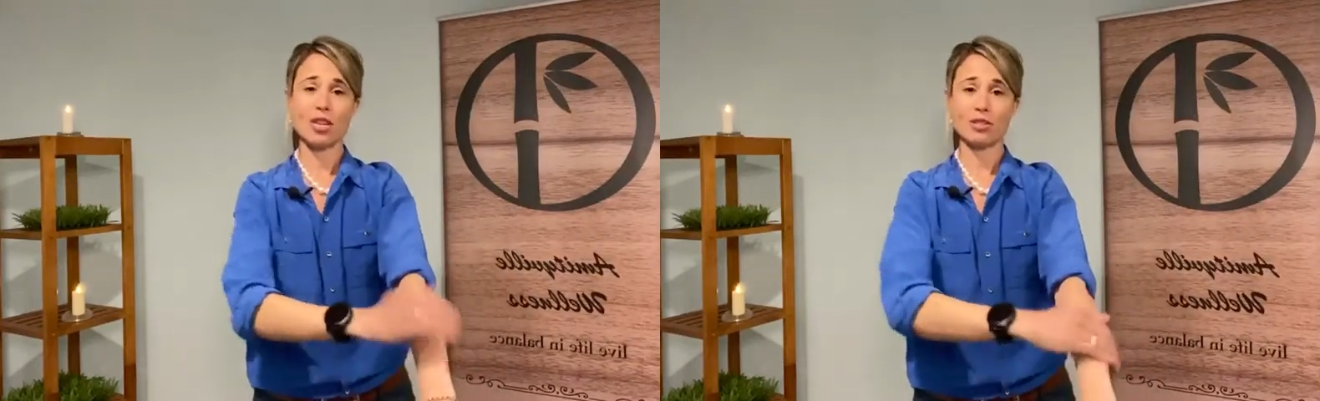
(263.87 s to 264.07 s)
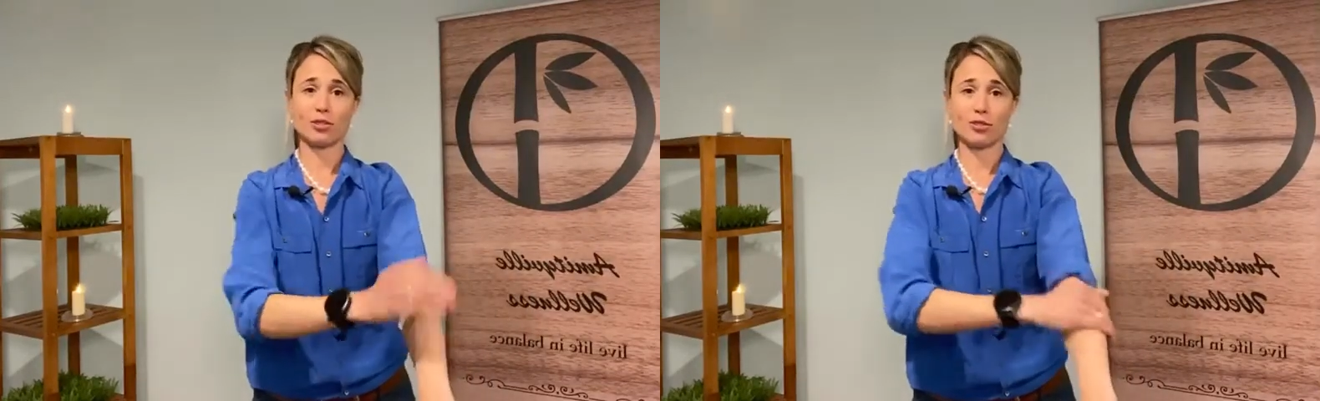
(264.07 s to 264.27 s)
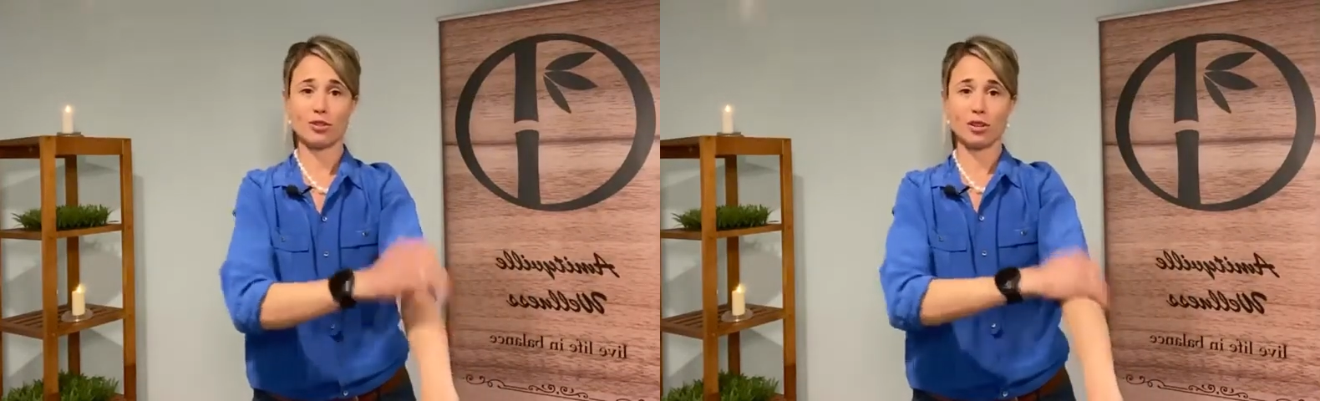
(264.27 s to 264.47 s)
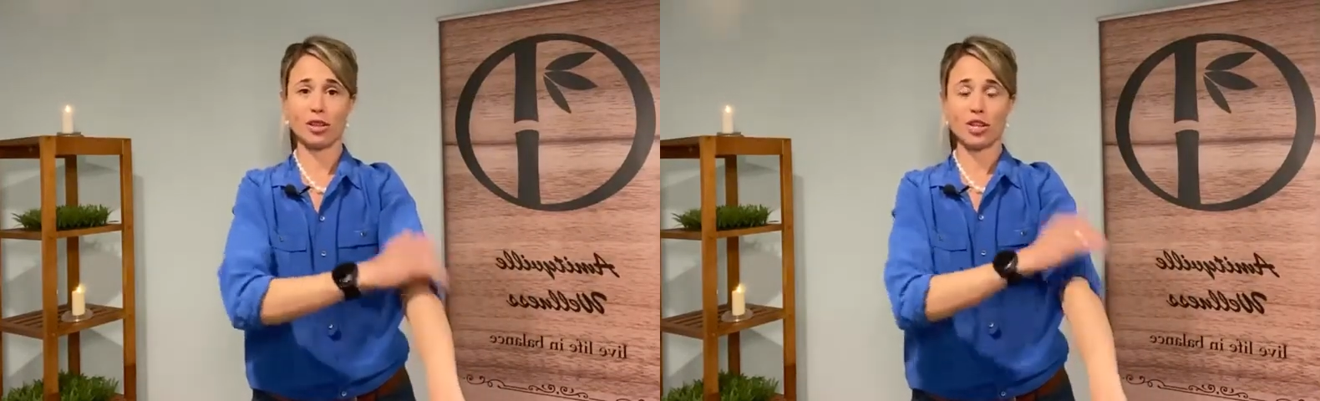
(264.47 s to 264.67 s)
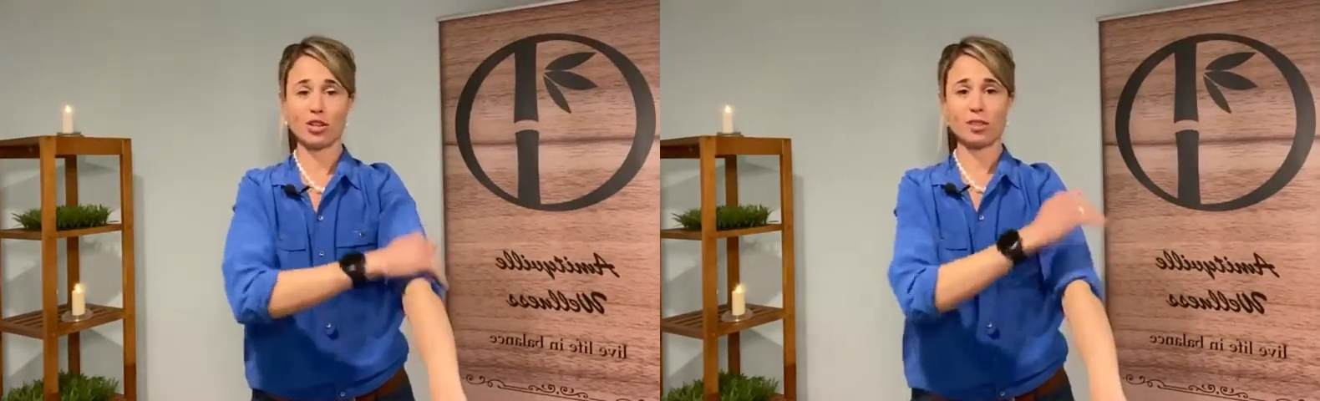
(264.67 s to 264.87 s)
the
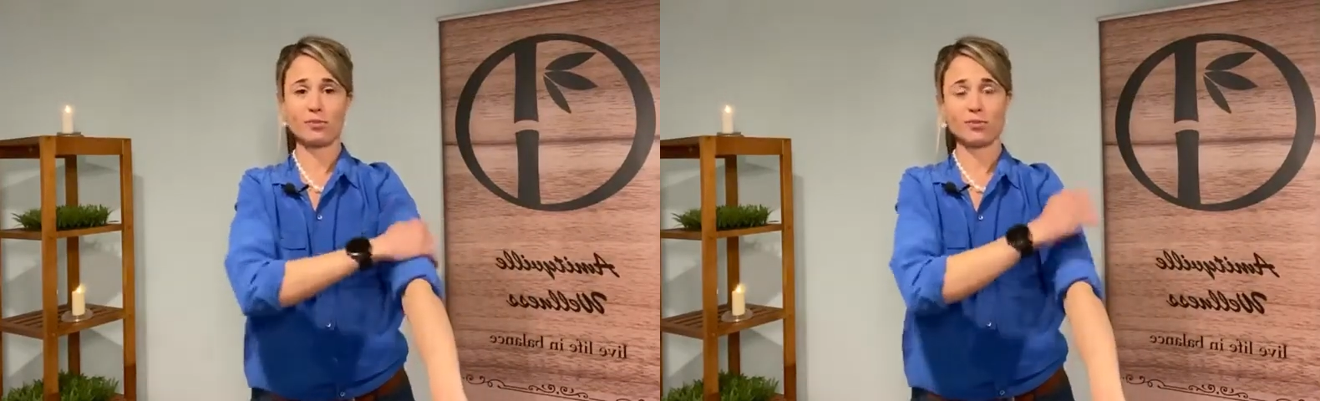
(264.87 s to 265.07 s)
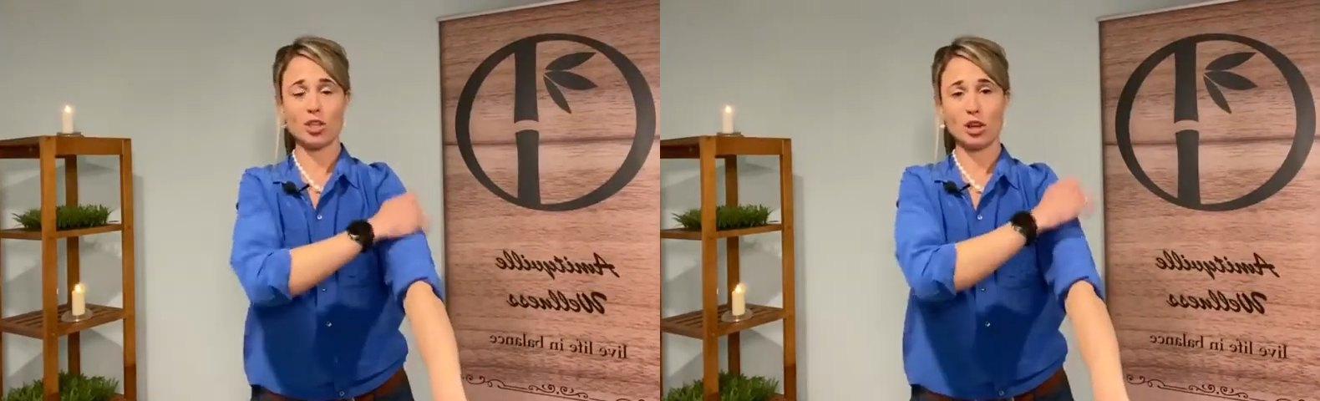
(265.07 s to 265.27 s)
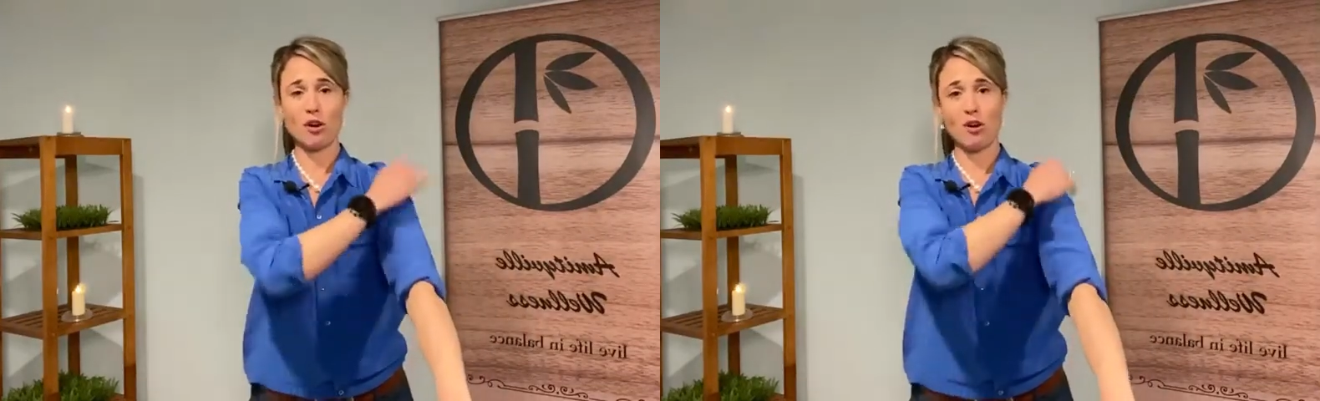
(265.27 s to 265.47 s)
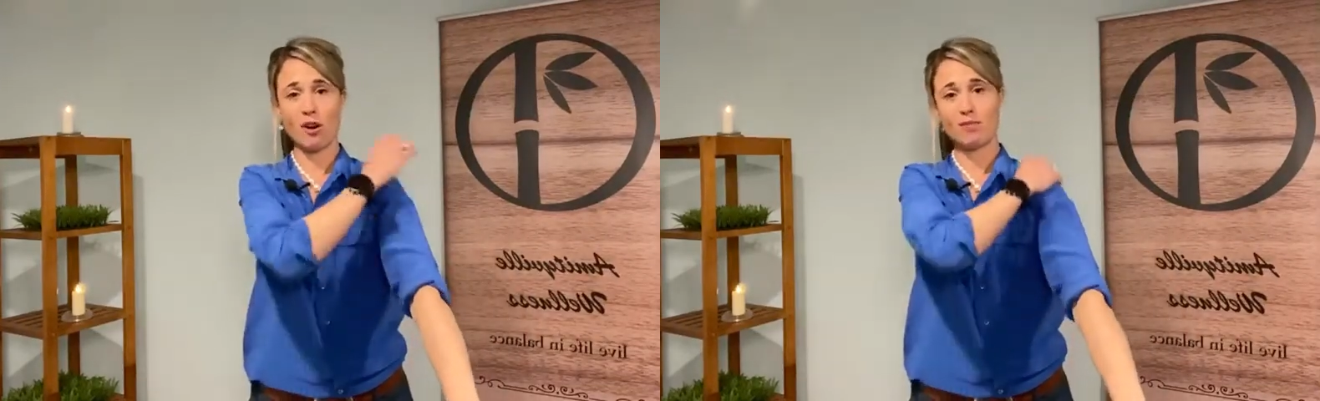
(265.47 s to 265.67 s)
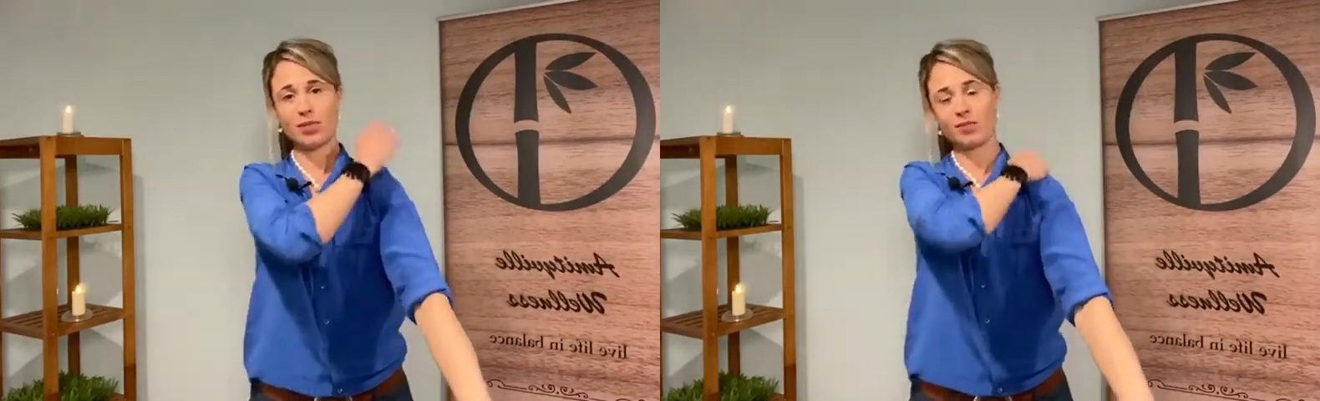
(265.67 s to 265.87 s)
circulation to the arms,